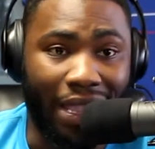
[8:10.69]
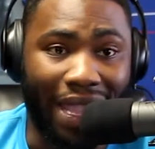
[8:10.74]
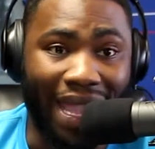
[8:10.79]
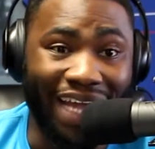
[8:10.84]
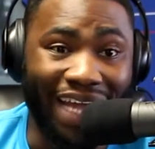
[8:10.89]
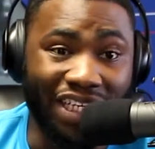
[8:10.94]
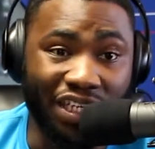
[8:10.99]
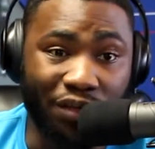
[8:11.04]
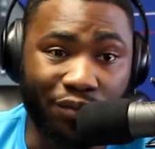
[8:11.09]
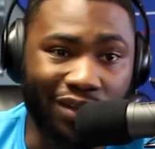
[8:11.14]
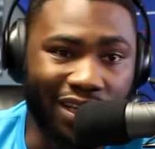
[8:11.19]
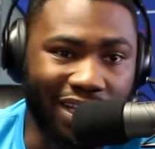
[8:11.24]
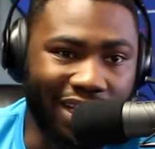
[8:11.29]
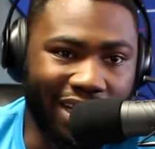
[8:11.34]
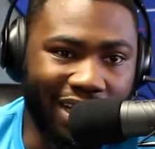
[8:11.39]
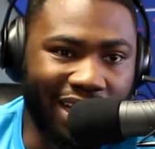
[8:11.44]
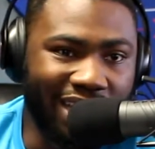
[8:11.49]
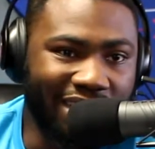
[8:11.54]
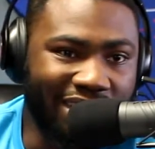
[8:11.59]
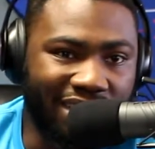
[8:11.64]
Andy
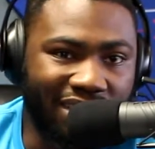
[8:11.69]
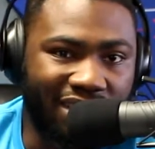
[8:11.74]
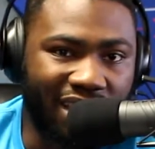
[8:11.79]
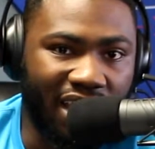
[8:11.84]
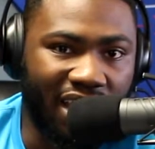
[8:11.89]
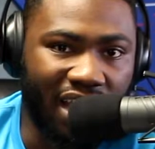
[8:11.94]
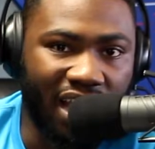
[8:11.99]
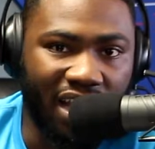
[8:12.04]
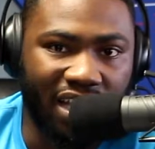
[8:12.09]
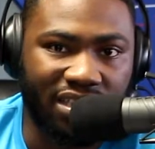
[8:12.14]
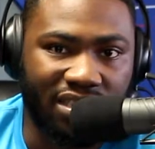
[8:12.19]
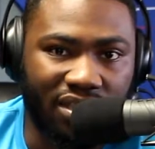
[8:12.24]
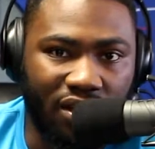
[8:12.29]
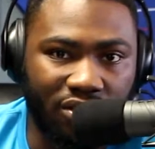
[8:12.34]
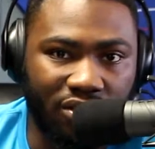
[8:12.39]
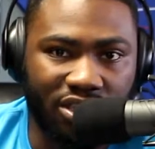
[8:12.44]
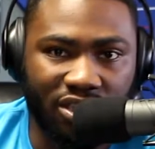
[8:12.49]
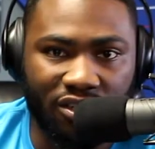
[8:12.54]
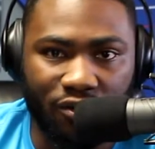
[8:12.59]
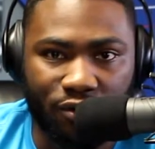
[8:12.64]
Reid isn't the youngest
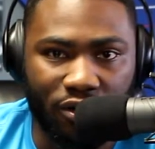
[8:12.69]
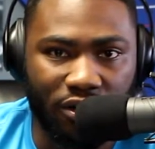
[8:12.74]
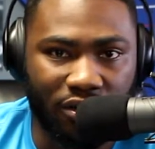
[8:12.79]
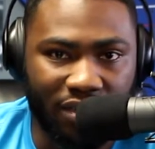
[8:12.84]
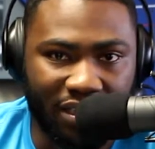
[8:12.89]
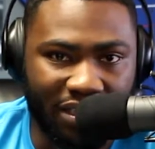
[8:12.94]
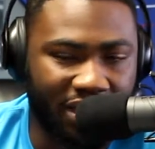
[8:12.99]
coach in the world.